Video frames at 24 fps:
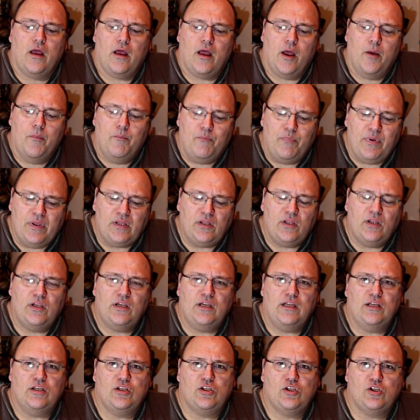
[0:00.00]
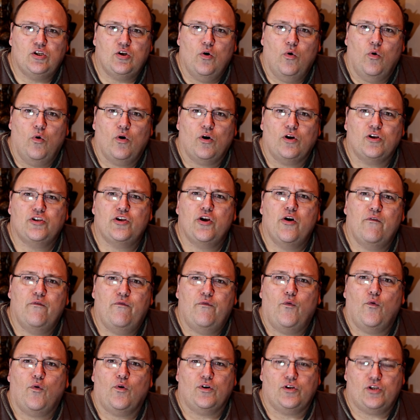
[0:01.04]
ability scores
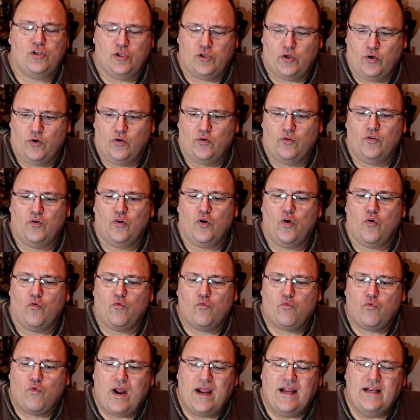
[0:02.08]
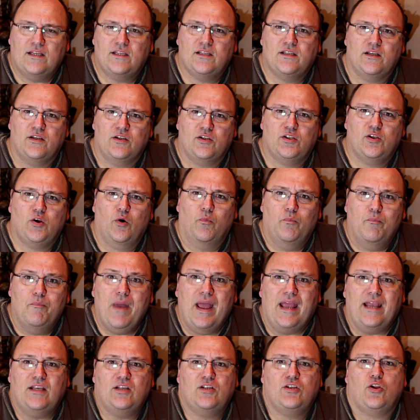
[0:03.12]
for certain races. So
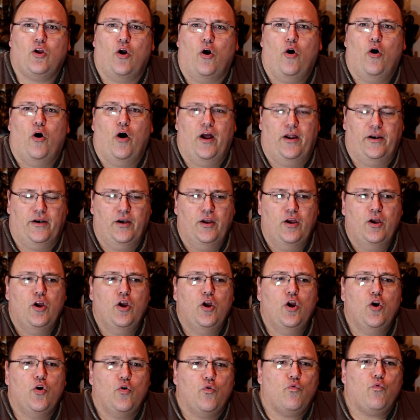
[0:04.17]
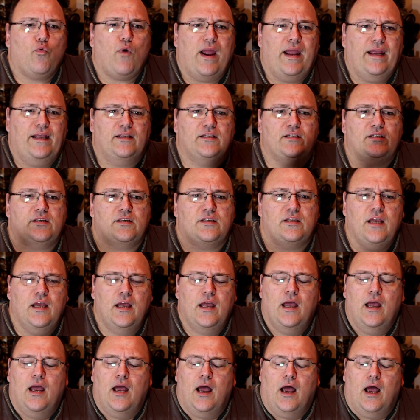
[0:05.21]
based on race,
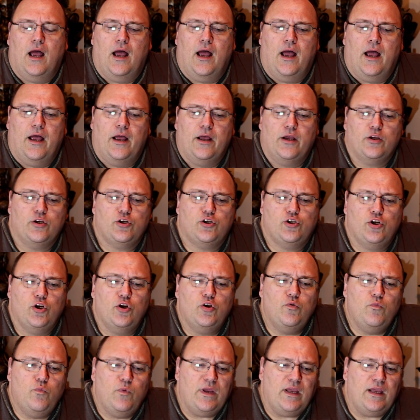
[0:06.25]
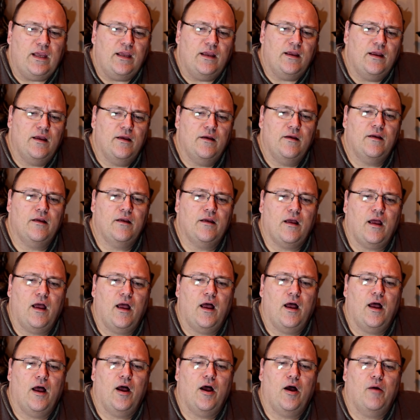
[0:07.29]
should we
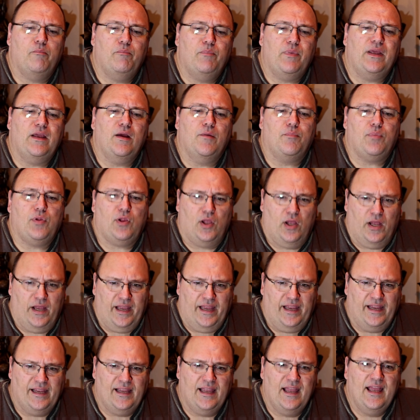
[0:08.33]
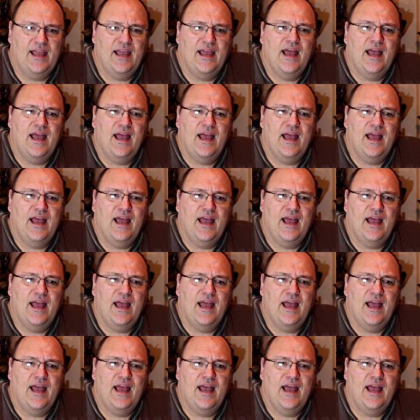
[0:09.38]
be applying